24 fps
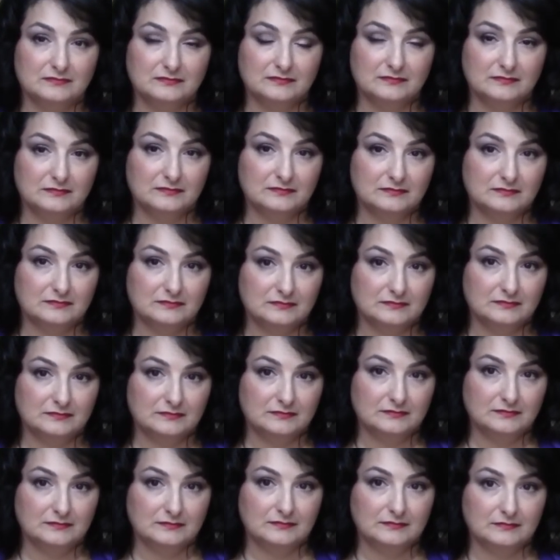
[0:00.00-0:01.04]

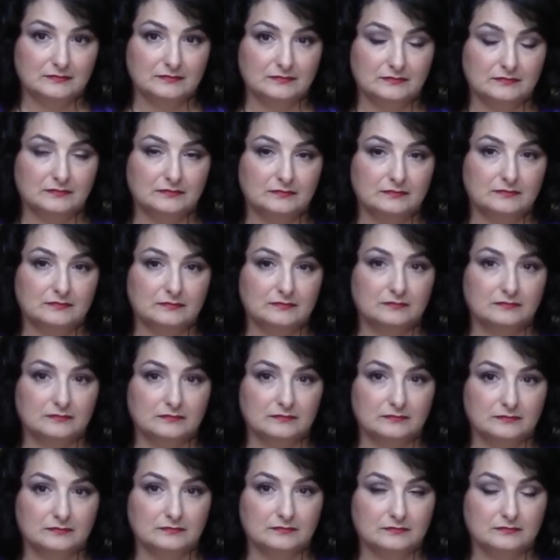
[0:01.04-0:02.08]

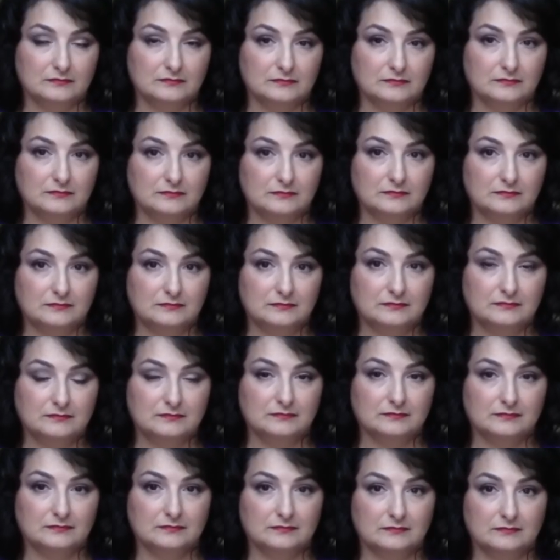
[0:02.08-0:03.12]

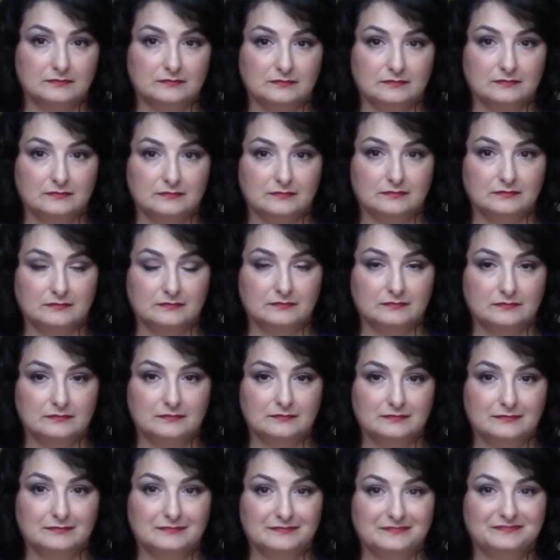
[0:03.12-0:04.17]

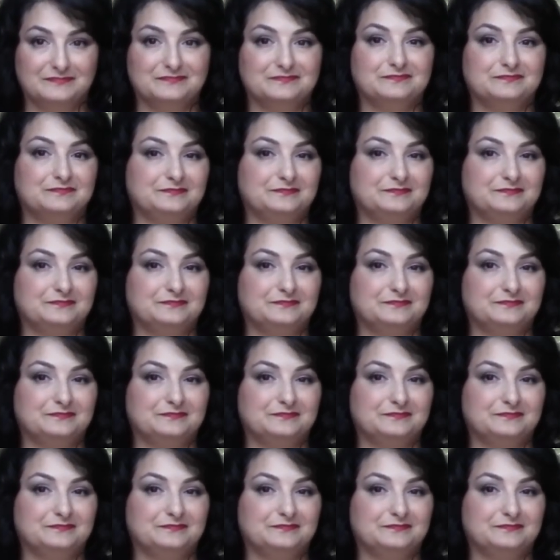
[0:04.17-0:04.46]
(silent)